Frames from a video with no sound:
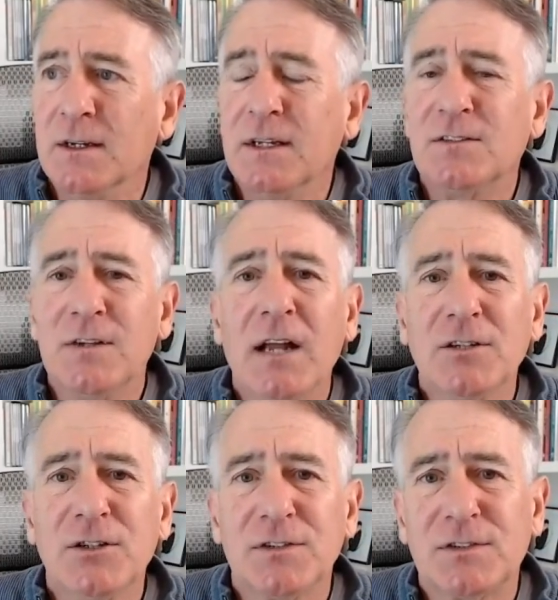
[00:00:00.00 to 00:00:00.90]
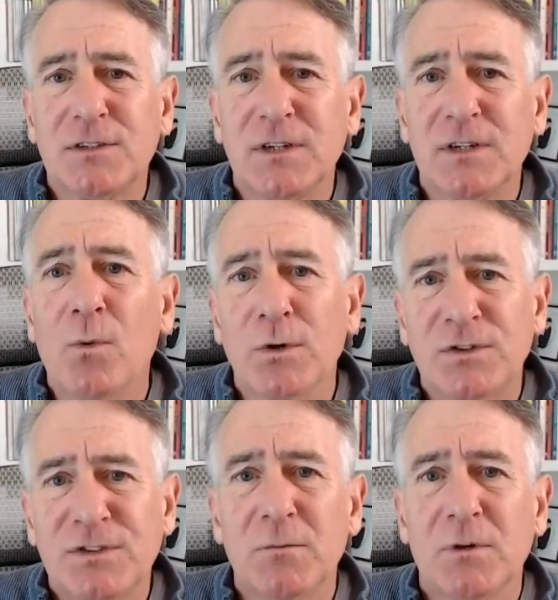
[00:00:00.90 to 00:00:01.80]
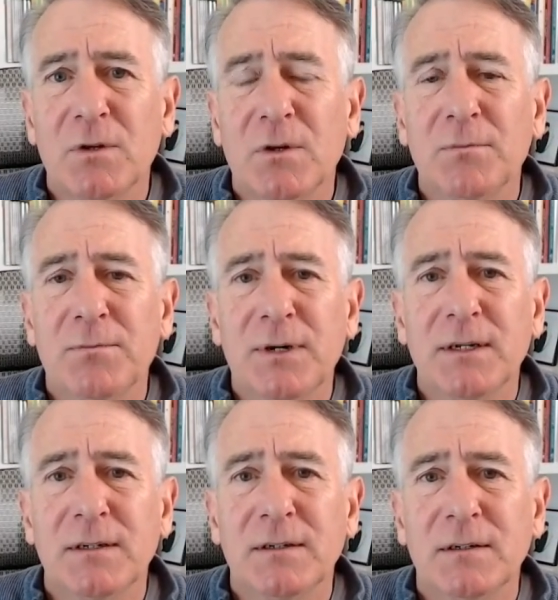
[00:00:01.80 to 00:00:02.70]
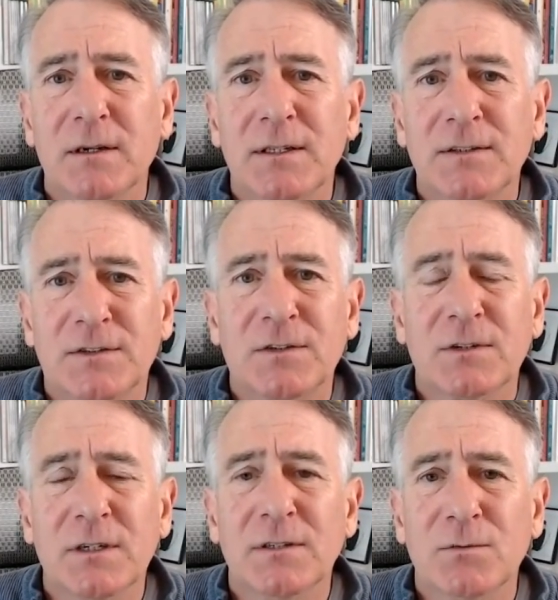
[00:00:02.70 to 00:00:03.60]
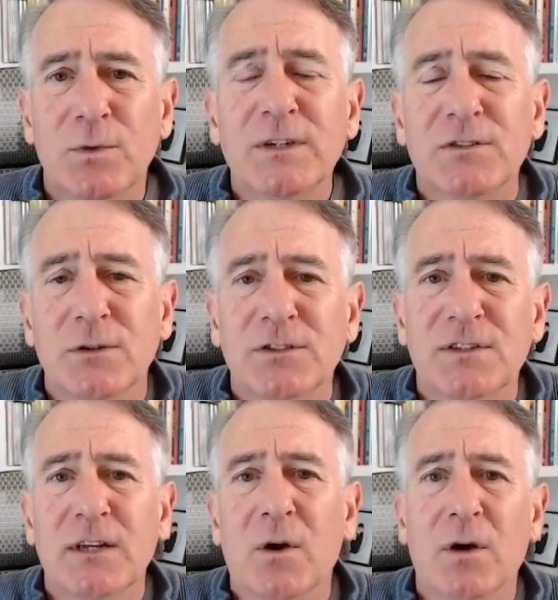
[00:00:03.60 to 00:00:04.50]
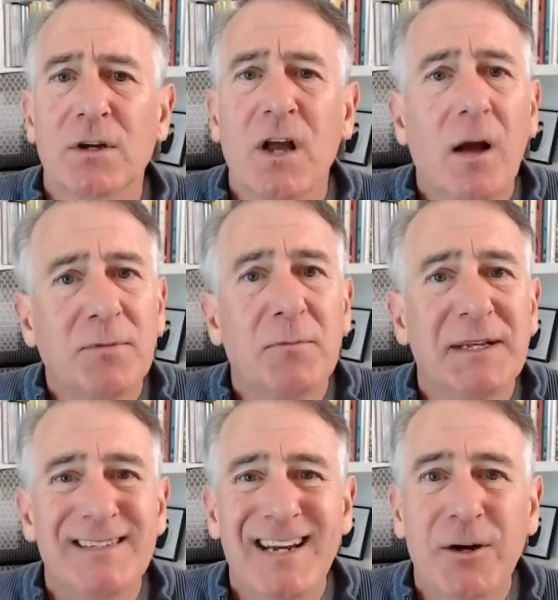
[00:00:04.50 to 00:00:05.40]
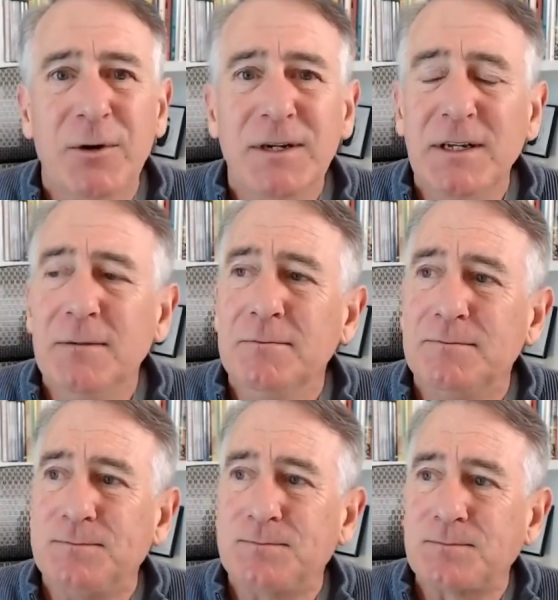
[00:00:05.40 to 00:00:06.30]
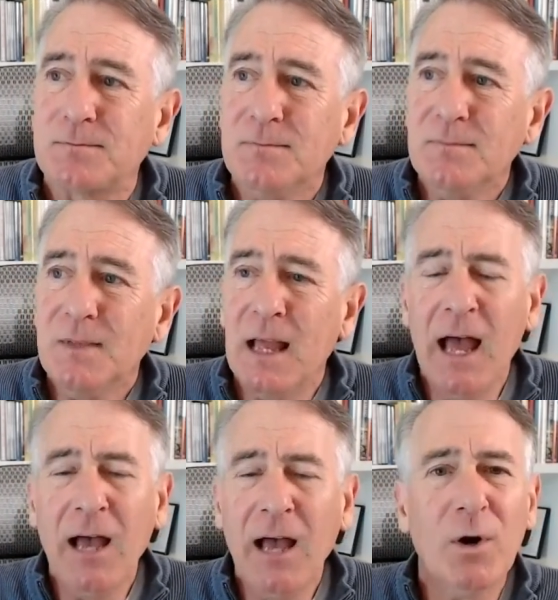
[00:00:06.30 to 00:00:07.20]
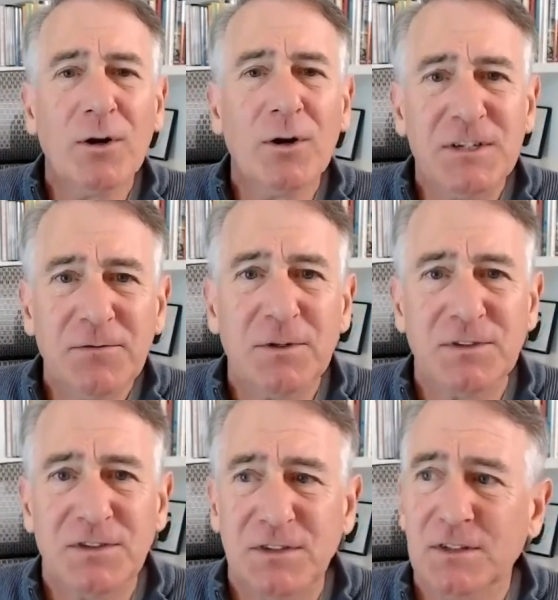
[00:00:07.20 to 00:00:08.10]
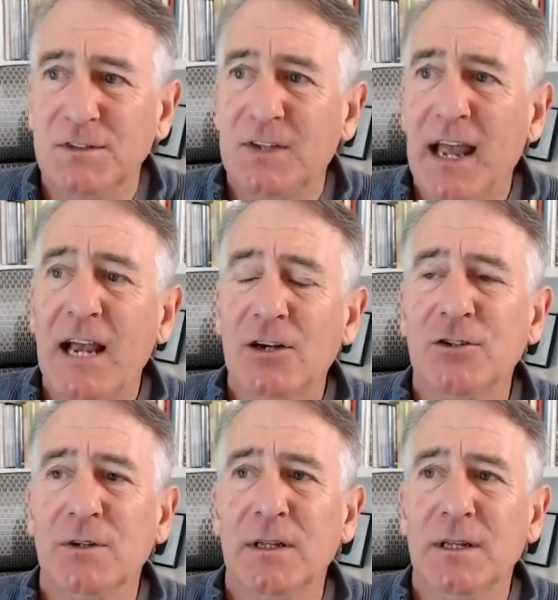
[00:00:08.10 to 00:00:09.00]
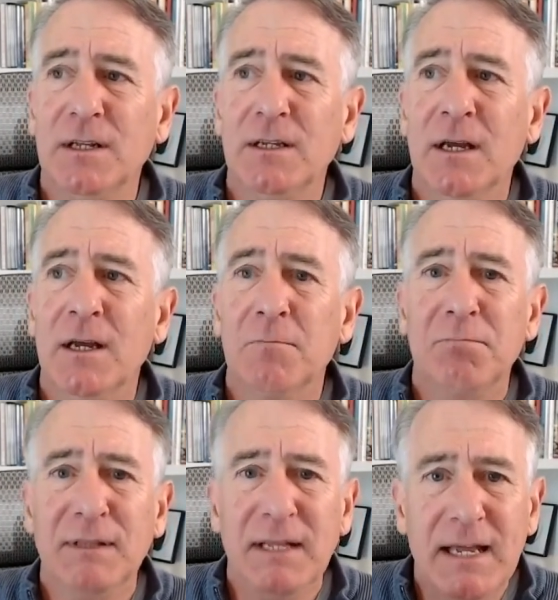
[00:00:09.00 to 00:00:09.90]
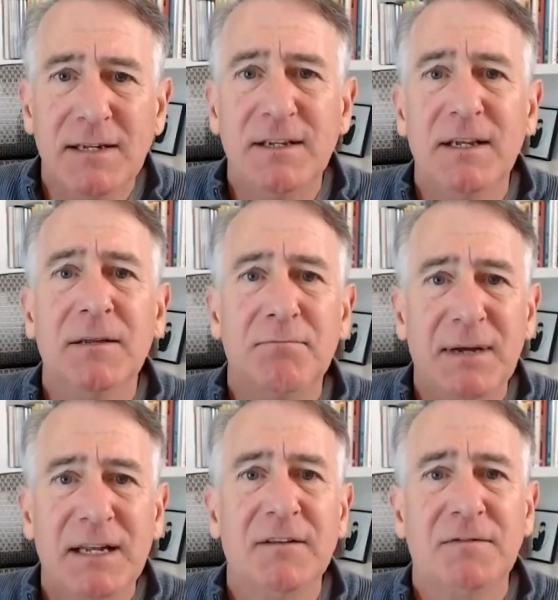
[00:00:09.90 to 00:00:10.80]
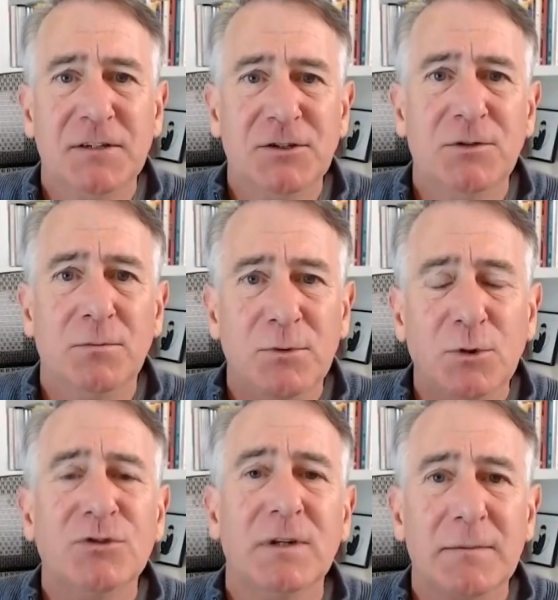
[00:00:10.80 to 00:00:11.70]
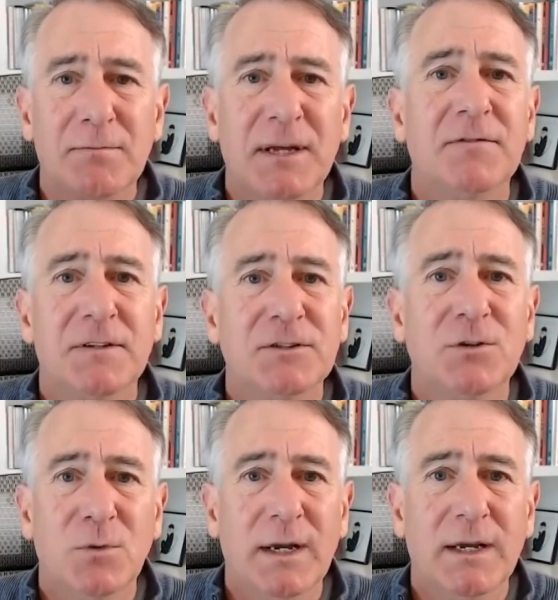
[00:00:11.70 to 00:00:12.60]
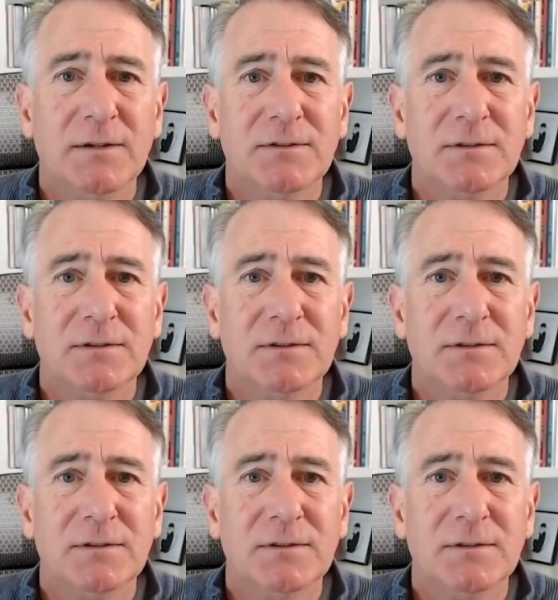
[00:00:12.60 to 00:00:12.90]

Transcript: it's not just how we're similar, but it's, in research, they call it complementarity. How do our differences actually blend in beneficial, mutually beneficial ways?